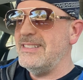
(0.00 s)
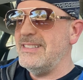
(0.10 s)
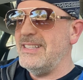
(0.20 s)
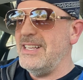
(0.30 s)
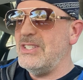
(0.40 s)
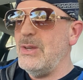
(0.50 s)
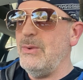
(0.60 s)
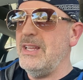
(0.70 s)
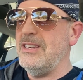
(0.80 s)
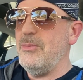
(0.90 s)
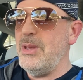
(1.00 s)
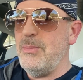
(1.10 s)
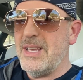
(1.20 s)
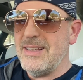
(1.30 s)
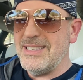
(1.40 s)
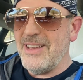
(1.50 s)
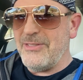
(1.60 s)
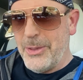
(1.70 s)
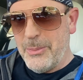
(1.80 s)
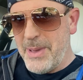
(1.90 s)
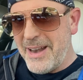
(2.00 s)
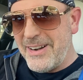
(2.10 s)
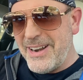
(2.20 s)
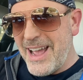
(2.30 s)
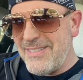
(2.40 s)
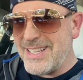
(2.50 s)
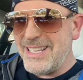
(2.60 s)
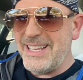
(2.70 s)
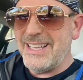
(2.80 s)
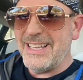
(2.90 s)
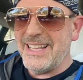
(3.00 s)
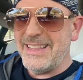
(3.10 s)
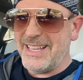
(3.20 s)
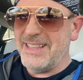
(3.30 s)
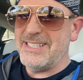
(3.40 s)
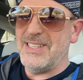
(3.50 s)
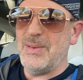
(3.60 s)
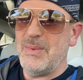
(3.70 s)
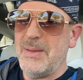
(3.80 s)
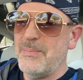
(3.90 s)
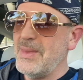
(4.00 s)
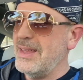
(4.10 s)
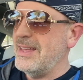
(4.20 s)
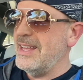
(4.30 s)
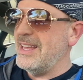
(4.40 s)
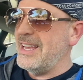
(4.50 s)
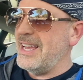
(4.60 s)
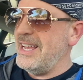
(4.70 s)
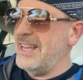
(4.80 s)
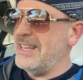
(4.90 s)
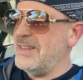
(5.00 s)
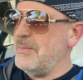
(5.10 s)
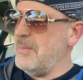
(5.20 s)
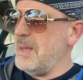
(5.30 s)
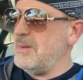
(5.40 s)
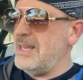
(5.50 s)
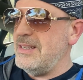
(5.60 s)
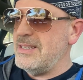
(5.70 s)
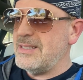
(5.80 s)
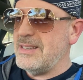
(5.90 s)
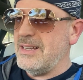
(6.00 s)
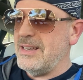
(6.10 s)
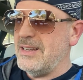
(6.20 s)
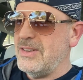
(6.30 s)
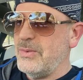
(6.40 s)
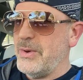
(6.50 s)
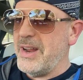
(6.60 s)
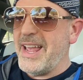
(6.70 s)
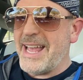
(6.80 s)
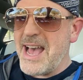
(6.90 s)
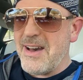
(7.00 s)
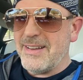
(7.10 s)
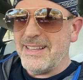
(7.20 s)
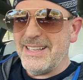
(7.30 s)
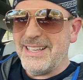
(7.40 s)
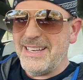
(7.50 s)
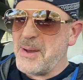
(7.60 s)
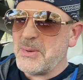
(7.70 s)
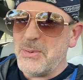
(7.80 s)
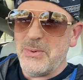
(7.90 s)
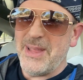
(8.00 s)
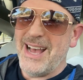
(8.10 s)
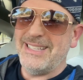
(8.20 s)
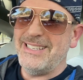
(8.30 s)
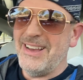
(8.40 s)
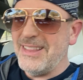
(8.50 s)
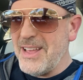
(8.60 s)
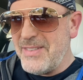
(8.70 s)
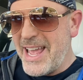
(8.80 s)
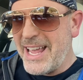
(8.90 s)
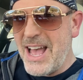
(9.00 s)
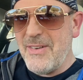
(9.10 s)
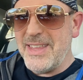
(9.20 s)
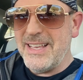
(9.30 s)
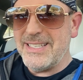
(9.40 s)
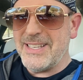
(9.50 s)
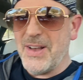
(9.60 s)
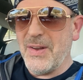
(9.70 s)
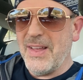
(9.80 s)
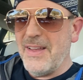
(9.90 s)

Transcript: they tune into me because they feel better after they listen to me. And maybe they just want to hang out, and I'm cool with that too. I'd love to hang out with you. So